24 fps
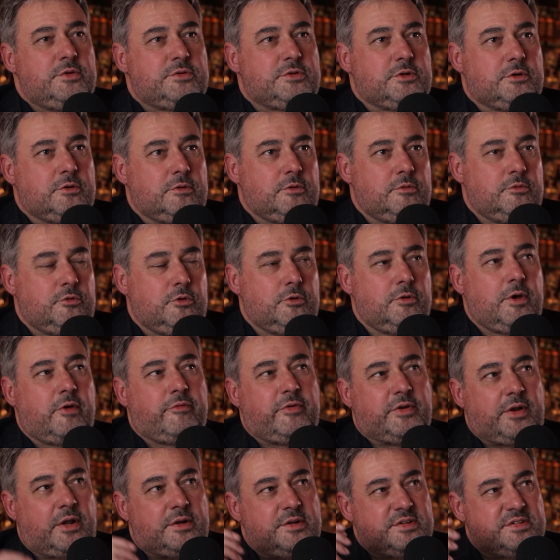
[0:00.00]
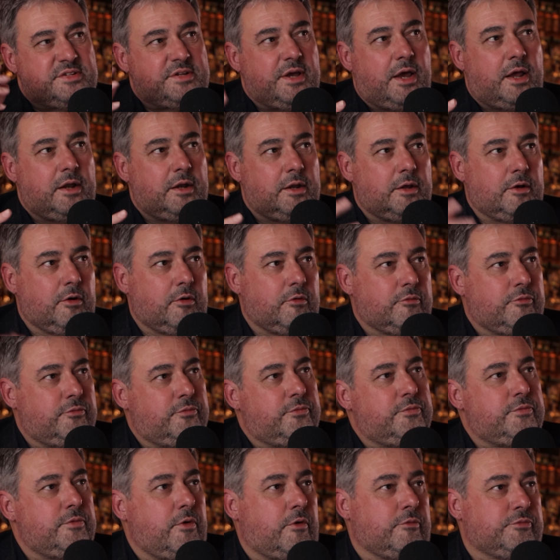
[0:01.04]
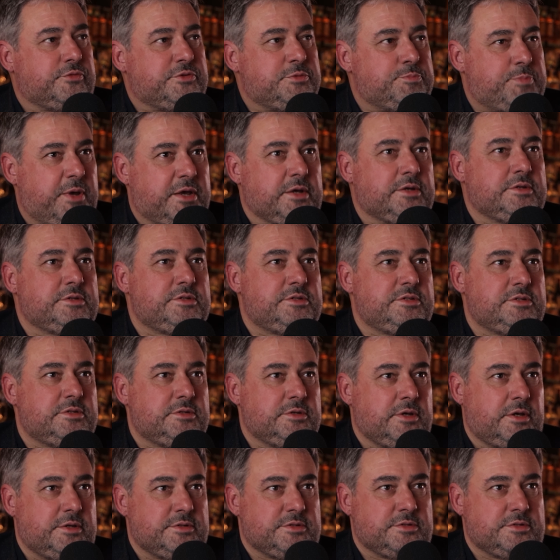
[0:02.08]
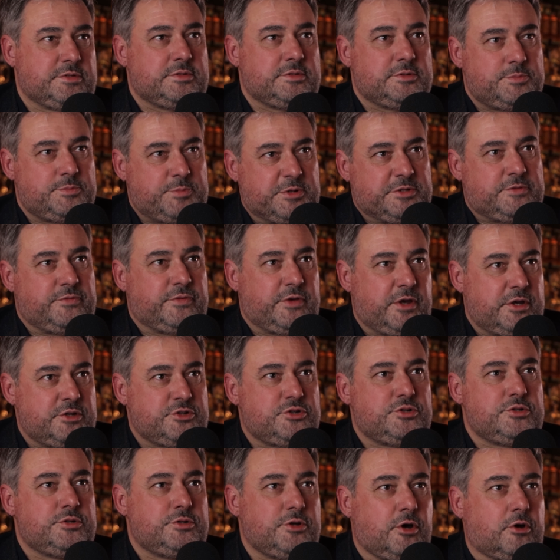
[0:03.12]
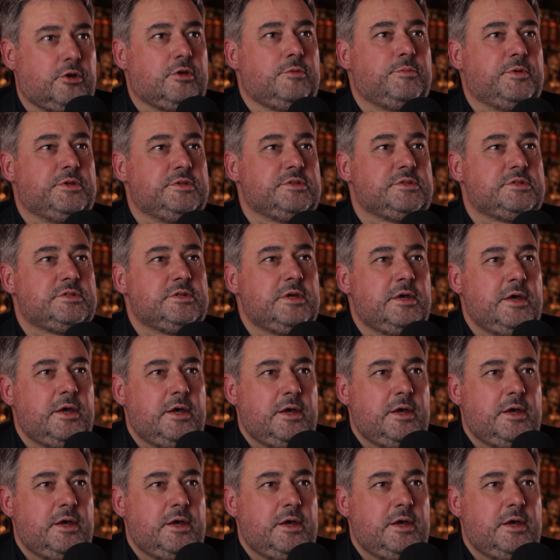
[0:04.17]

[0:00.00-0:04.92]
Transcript: so you have an understanding of, of specs as specification documents. Yeah,